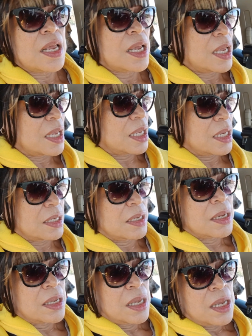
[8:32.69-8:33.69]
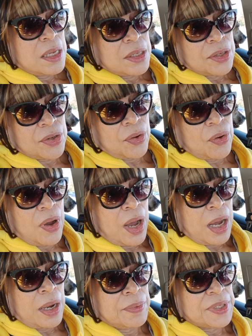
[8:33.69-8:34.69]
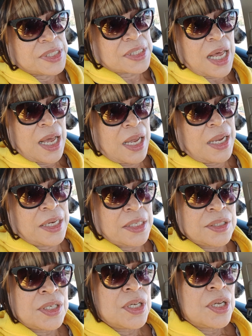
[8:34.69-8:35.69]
and I resign,